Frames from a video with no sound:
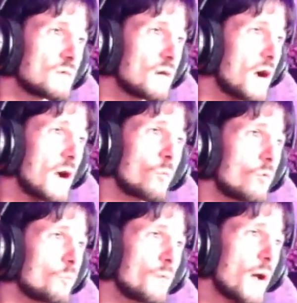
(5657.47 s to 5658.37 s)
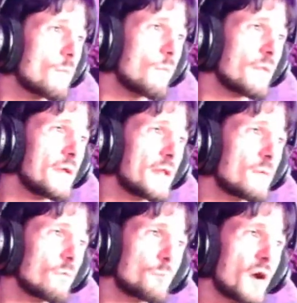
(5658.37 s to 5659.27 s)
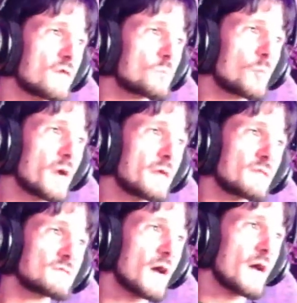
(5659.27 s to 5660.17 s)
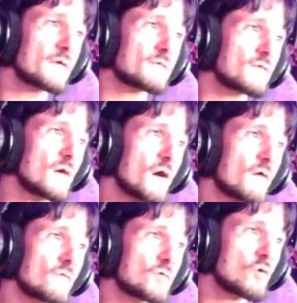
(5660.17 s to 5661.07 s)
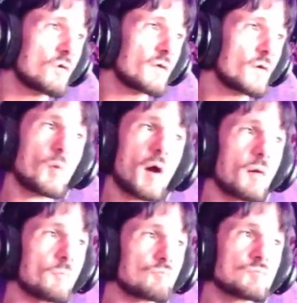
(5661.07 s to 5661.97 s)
I will probably hit it with bug spray the size of a nuclear bomb.